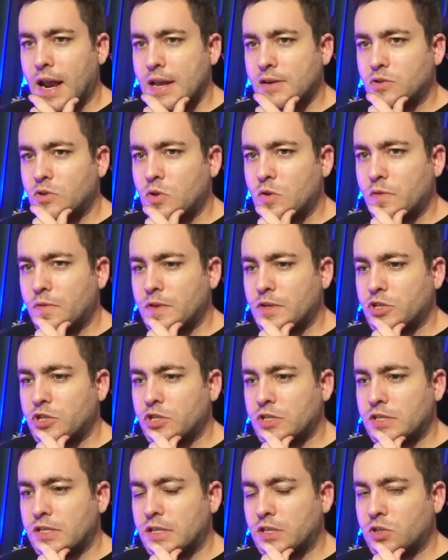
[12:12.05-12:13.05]
I don't know if it's
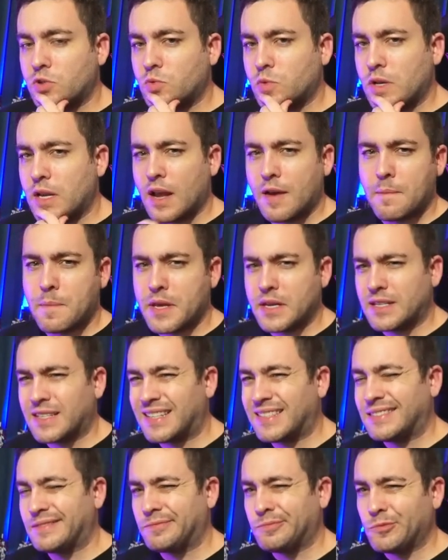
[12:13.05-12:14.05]
just this week I've
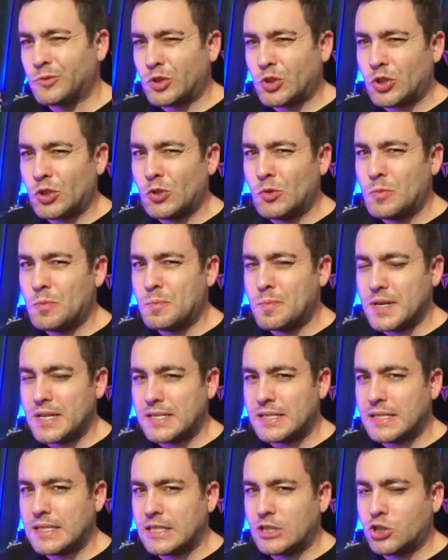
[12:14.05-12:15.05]
been too
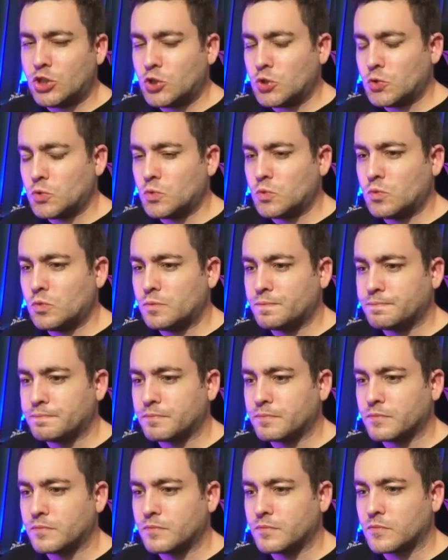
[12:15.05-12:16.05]
busy to
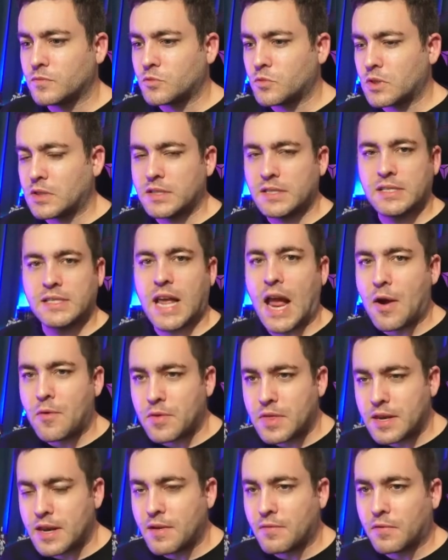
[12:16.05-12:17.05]
really scour
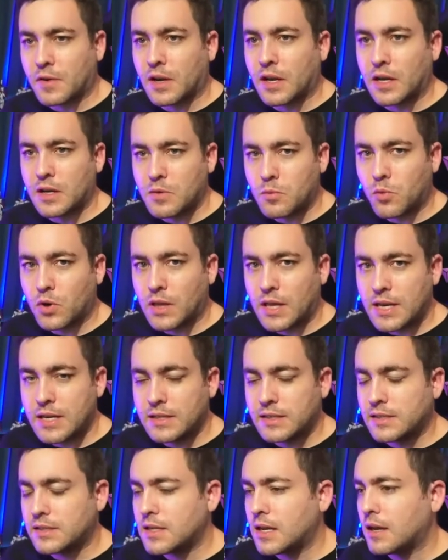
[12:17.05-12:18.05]
the net for Gundam
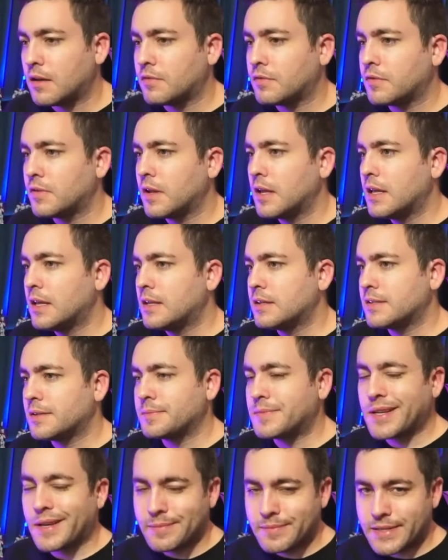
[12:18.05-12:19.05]
related stuff.
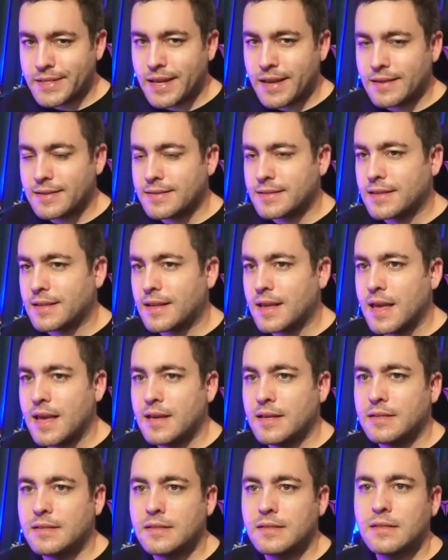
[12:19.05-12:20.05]
Sometimes that's the
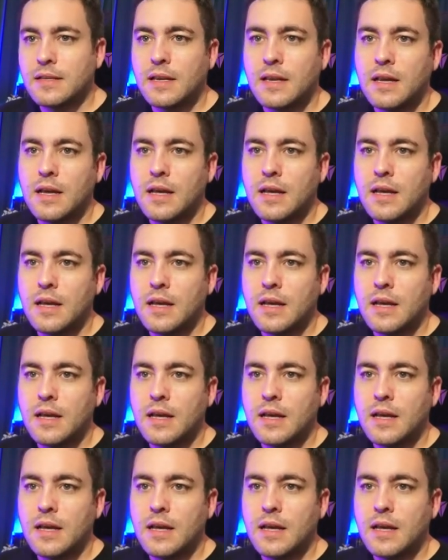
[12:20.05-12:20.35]
case.